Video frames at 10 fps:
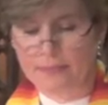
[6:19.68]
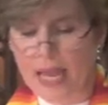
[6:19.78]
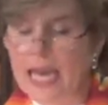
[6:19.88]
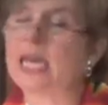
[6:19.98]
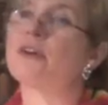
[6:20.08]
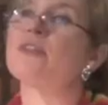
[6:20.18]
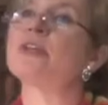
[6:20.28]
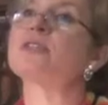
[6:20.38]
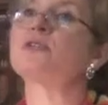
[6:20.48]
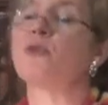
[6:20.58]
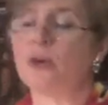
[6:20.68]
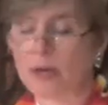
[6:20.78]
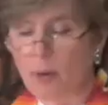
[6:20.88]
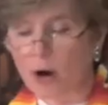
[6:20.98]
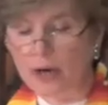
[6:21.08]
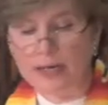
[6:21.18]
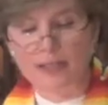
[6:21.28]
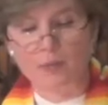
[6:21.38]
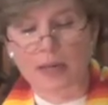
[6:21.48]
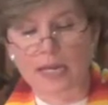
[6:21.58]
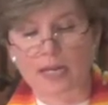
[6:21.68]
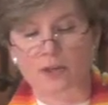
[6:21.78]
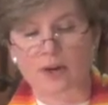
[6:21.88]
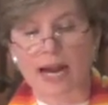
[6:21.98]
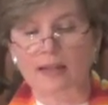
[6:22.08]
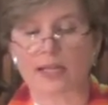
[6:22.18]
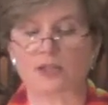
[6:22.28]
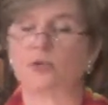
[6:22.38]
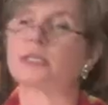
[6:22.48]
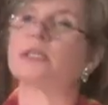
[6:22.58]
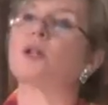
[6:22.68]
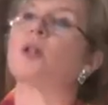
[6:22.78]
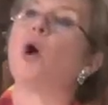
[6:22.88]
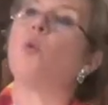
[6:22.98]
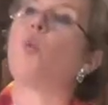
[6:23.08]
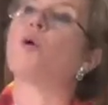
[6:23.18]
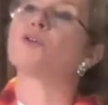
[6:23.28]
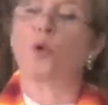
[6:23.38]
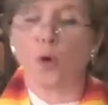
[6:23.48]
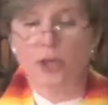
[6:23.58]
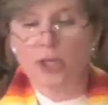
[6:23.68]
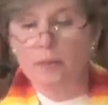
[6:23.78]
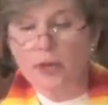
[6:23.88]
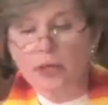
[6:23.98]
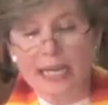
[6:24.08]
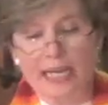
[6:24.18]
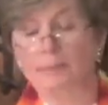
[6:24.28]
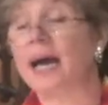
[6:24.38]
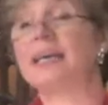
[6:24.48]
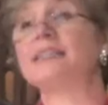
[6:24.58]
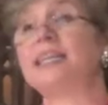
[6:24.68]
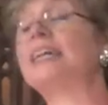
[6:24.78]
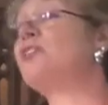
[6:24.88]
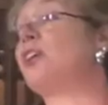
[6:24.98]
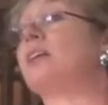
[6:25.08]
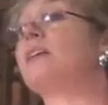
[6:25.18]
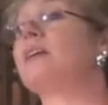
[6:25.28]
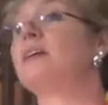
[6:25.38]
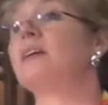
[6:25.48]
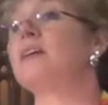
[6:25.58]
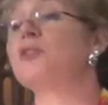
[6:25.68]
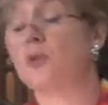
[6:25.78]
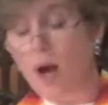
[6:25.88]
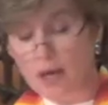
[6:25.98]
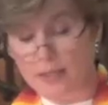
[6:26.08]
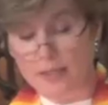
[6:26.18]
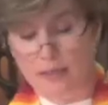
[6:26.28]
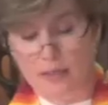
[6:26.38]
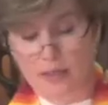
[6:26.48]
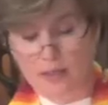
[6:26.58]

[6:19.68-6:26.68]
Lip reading: Here in this story, Mark is speaking directly to his little war-torn community, and by extension, to us.